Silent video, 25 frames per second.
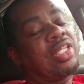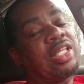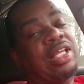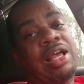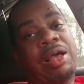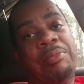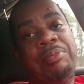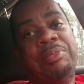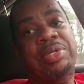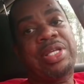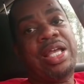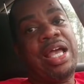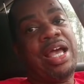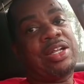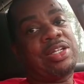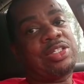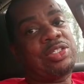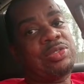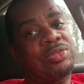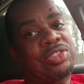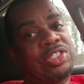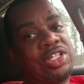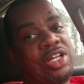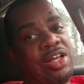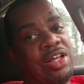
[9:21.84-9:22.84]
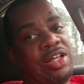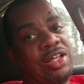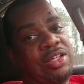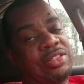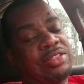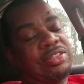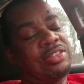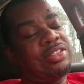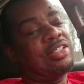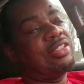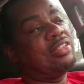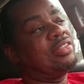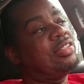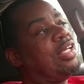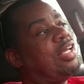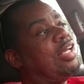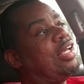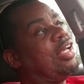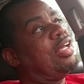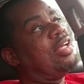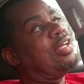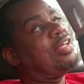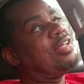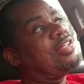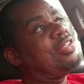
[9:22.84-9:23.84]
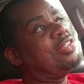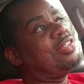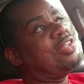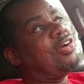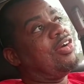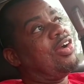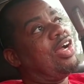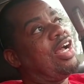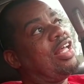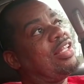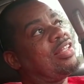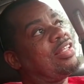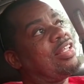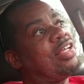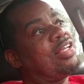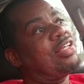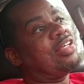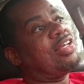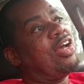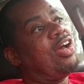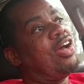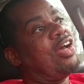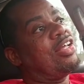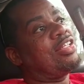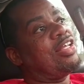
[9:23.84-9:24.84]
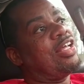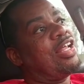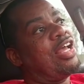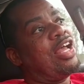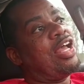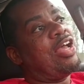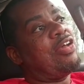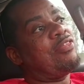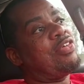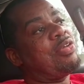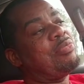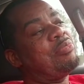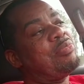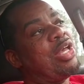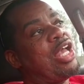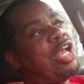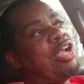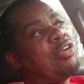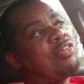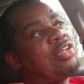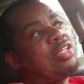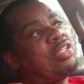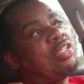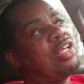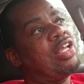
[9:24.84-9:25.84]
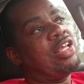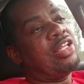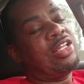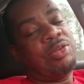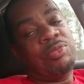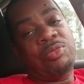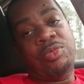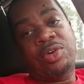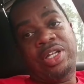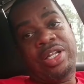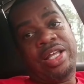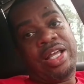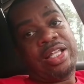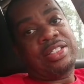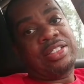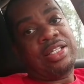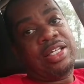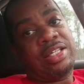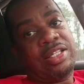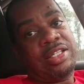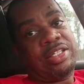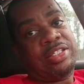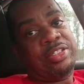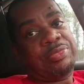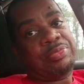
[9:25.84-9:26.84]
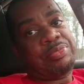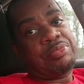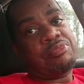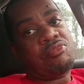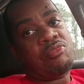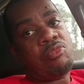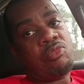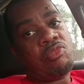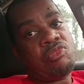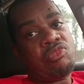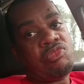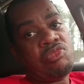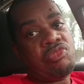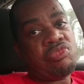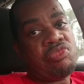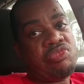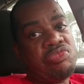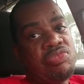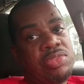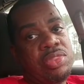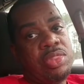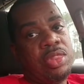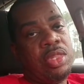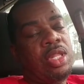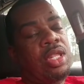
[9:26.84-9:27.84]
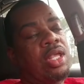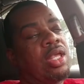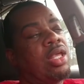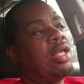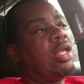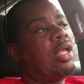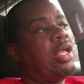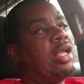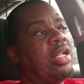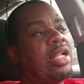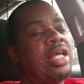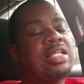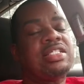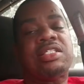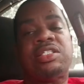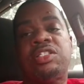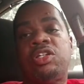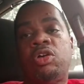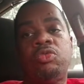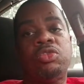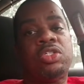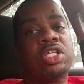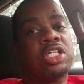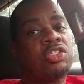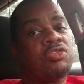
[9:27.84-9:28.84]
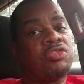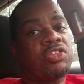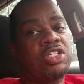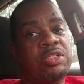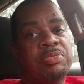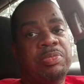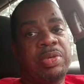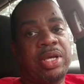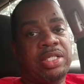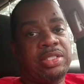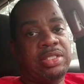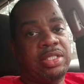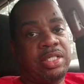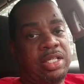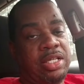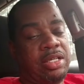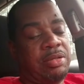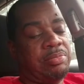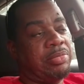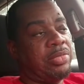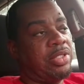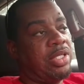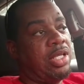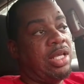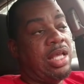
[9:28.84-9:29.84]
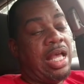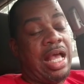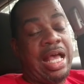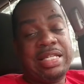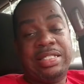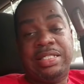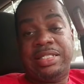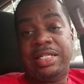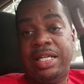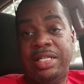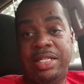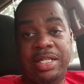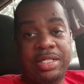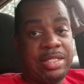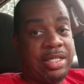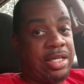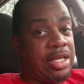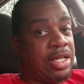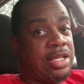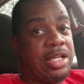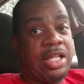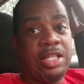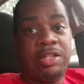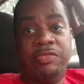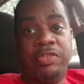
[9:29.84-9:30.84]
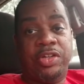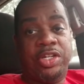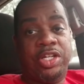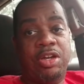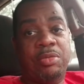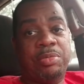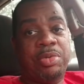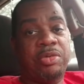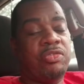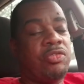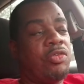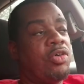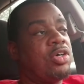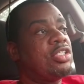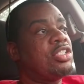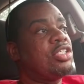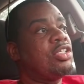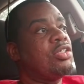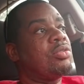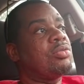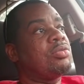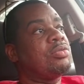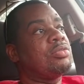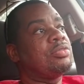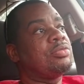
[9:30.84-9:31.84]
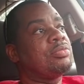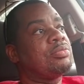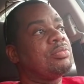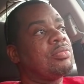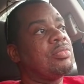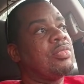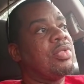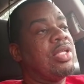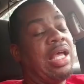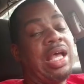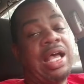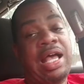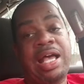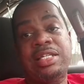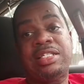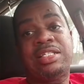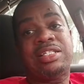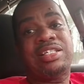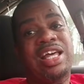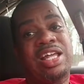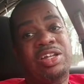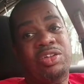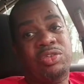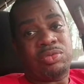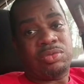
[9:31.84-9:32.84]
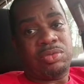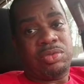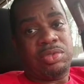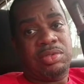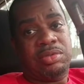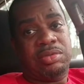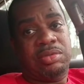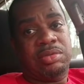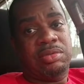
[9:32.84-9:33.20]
I'm going to be honest with y'all. You know, I thank God that I haven't married anyone I dated. And that's no disrespect to them. I said this in another video before, too. I settled.